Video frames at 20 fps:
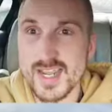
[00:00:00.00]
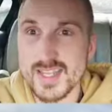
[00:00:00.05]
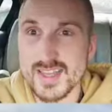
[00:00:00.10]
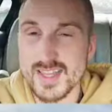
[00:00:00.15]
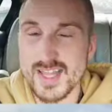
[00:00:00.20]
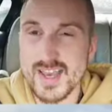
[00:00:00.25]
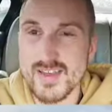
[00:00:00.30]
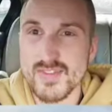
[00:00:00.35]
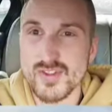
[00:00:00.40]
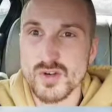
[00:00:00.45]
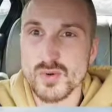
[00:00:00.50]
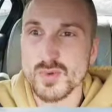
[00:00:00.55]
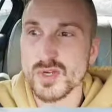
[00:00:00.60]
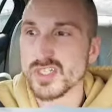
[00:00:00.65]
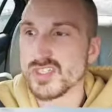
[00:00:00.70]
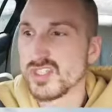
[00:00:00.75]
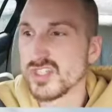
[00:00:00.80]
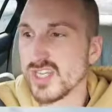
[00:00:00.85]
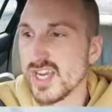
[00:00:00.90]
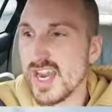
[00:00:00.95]
leather,
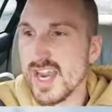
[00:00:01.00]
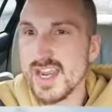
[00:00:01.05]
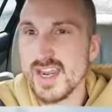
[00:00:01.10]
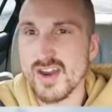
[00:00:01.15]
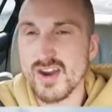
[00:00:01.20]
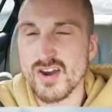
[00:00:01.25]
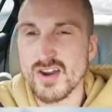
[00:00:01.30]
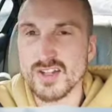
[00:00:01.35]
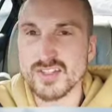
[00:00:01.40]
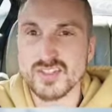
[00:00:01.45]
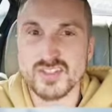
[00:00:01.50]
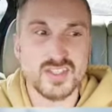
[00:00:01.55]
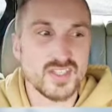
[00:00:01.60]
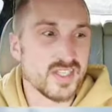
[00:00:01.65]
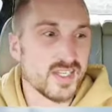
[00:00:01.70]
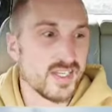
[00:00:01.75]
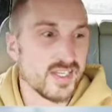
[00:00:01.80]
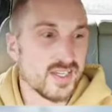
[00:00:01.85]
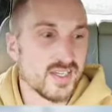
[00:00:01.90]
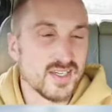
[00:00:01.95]
which I
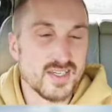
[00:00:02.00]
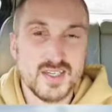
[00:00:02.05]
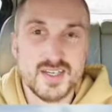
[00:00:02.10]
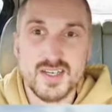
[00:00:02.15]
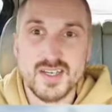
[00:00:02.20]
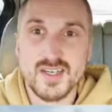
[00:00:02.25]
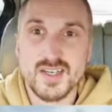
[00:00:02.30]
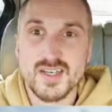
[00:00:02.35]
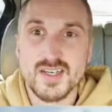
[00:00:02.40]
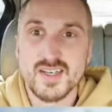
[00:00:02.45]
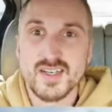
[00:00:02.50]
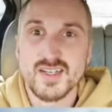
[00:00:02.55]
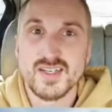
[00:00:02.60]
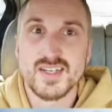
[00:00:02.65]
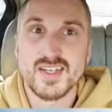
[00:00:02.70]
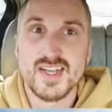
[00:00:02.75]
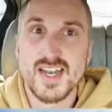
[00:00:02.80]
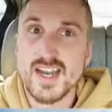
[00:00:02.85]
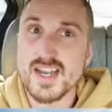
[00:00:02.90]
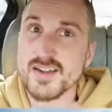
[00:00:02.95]
honestly
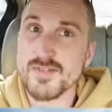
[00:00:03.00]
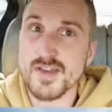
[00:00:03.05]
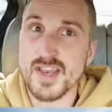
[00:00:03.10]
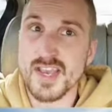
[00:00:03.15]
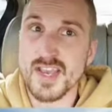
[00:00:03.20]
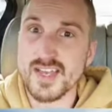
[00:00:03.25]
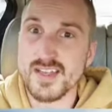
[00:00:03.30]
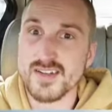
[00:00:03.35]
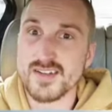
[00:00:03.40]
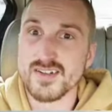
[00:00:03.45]
kind of hate.